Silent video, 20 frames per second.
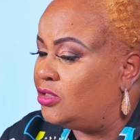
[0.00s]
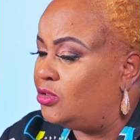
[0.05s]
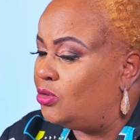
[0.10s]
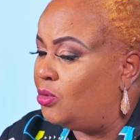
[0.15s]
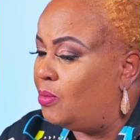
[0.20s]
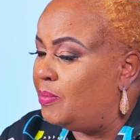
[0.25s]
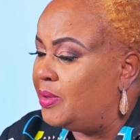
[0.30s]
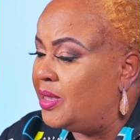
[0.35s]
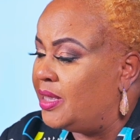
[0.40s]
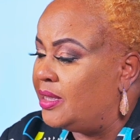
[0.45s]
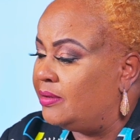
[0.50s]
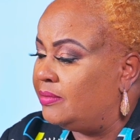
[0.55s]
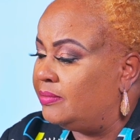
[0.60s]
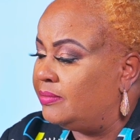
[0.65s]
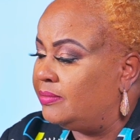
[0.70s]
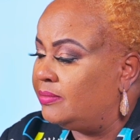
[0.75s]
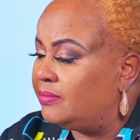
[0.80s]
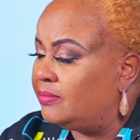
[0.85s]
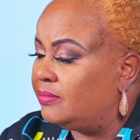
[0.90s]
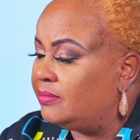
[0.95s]
you're
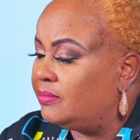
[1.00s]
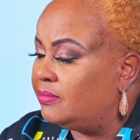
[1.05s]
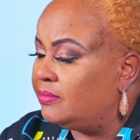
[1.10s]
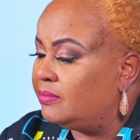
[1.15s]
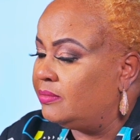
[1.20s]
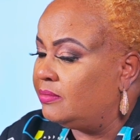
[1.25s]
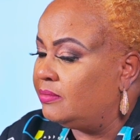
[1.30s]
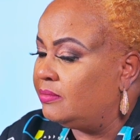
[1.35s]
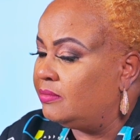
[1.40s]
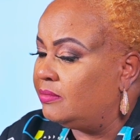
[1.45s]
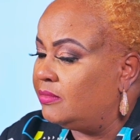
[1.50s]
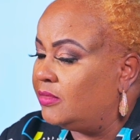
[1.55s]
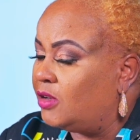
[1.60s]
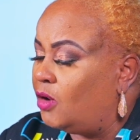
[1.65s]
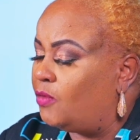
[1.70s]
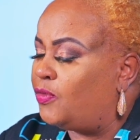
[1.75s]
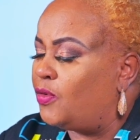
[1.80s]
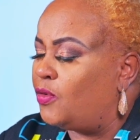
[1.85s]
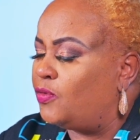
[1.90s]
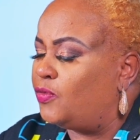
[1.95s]
being,
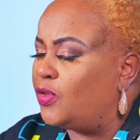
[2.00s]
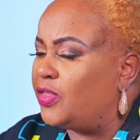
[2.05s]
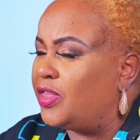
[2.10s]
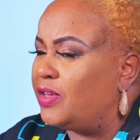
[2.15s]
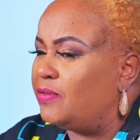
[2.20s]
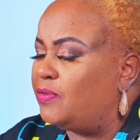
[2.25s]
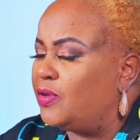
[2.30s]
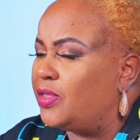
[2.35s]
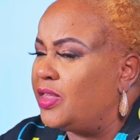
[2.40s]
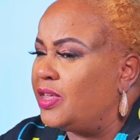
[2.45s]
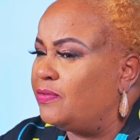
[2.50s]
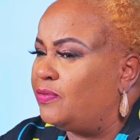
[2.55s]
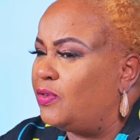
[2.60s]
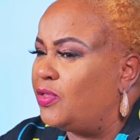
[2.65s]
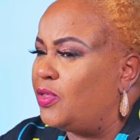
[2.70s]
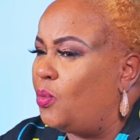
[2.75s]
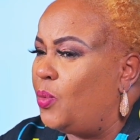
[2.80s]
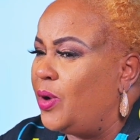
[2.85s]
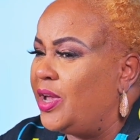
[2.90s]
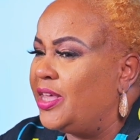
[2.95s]
for
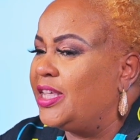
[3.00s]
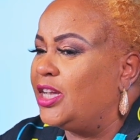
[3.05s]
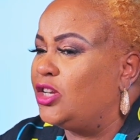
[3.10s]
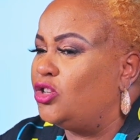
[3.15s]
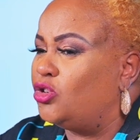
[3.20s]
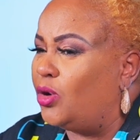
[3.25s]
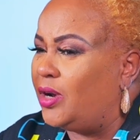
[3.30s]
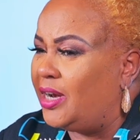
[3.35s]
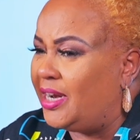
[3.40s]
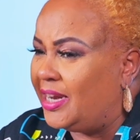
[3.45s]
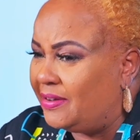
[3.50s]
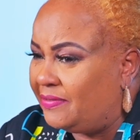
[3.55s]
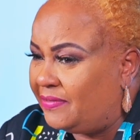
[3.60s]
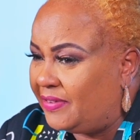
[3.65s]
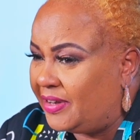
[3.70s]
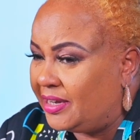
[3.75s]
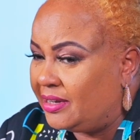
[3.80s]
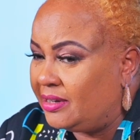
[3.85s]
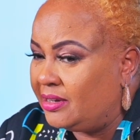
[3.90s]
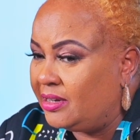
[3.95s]
the way that you're
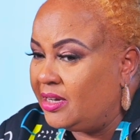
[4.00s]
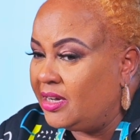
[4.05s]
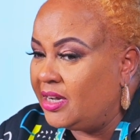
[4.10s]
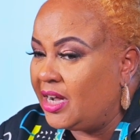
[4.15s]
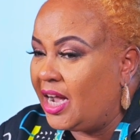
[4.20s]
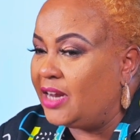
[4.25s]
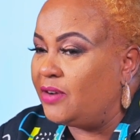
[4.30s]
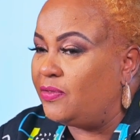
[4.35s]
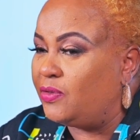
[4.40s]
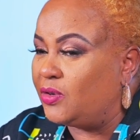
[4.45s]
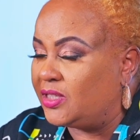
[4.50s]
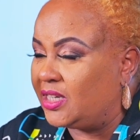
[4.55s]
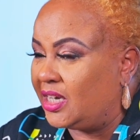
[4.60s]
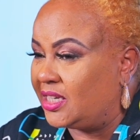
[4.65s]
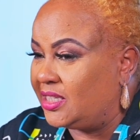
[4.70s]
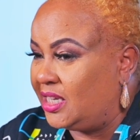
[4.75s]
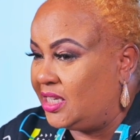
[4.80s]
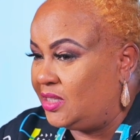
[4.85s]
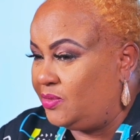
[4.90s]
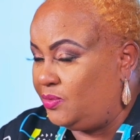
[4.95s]
living and for
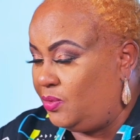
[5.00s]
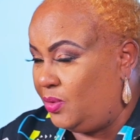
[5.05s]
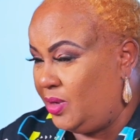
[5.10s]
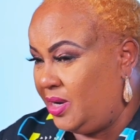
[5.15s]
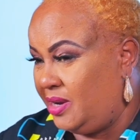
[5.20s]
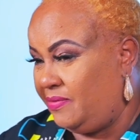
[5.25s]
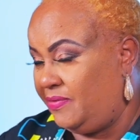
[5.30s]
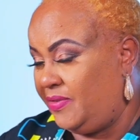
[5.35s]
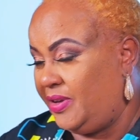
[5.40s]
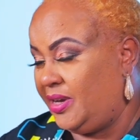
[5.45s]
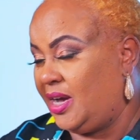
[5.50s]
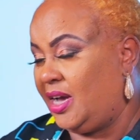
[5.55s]
successful living.